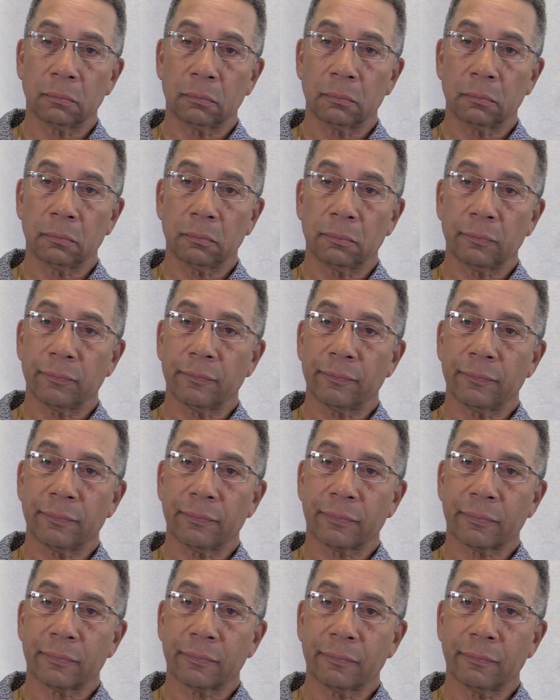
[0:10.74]
Hi, can you
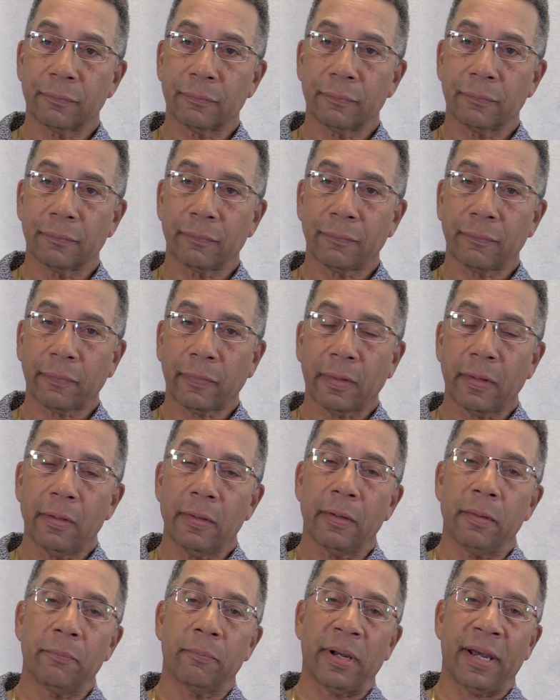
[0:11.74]
tell me your name?
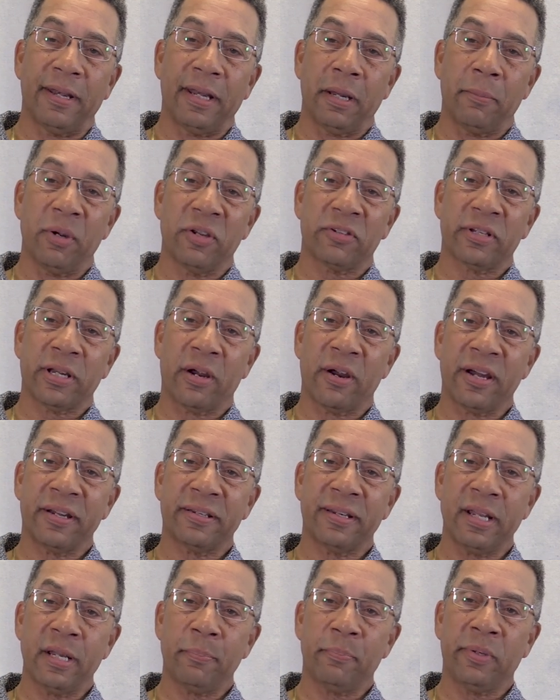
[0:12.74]
My name is
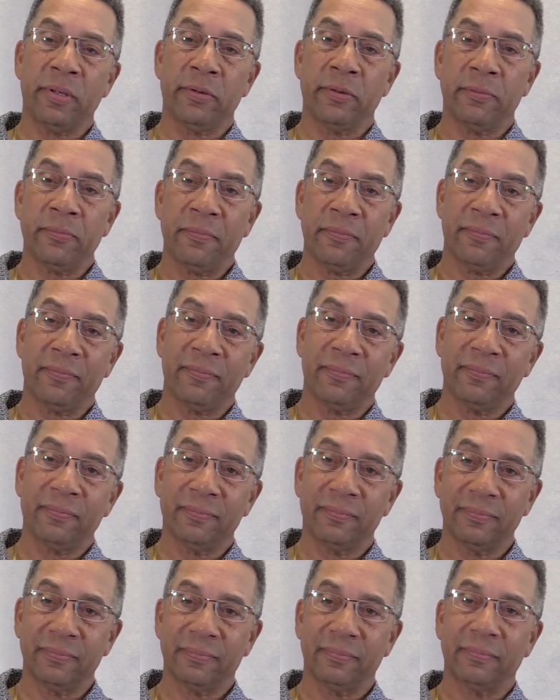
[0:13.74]
Eric Napue. All
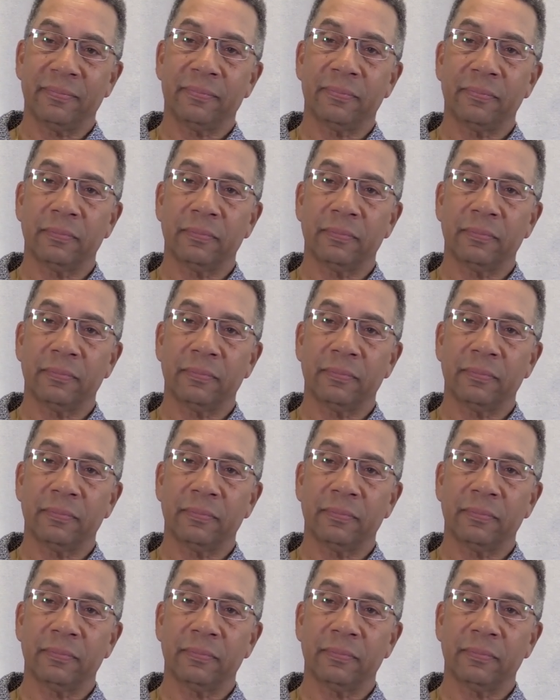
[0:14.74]
right, and